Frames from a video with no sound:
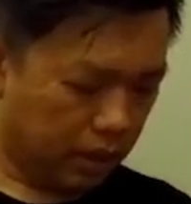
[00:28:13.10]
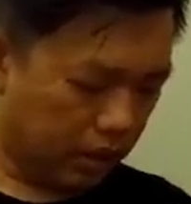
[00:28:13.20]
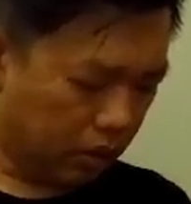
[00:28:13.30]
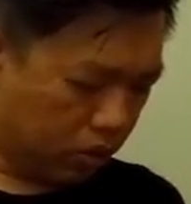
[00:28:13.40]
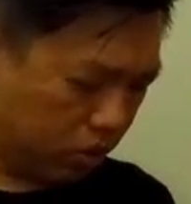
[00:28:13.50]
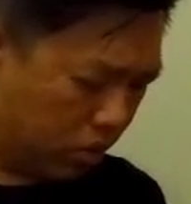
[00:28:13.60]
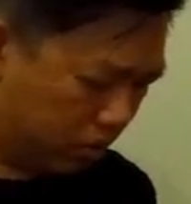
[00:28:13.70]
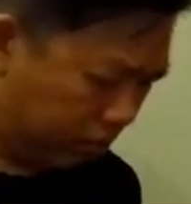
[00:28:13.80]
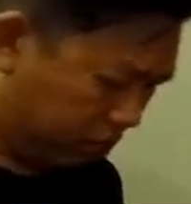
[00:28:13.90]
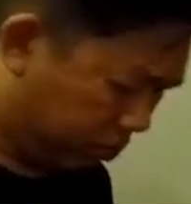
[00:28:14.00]
And also,
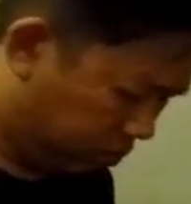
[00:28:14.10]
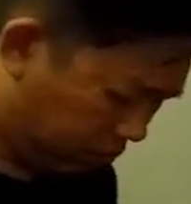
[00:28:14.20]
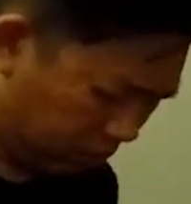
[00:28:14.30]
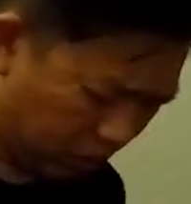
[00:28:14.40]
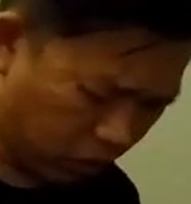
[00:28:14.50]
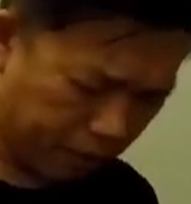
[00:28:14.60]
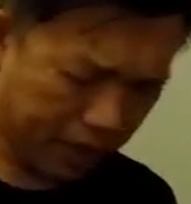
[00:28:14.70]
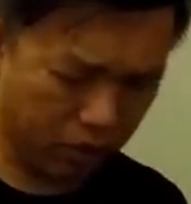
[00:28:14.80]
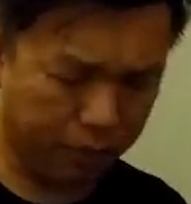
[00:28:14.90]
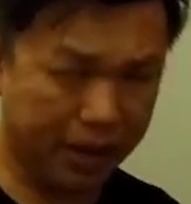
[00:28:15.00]
when you
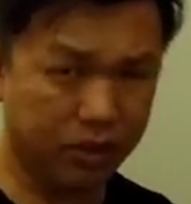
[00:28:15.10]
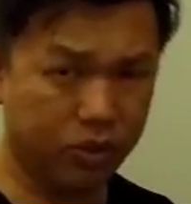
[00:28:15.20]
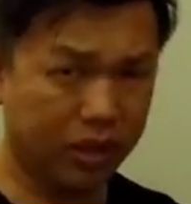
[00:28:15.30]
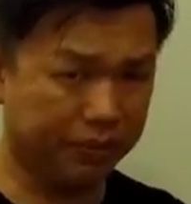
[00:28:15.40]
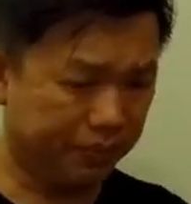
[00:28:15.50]
pack your pants, right,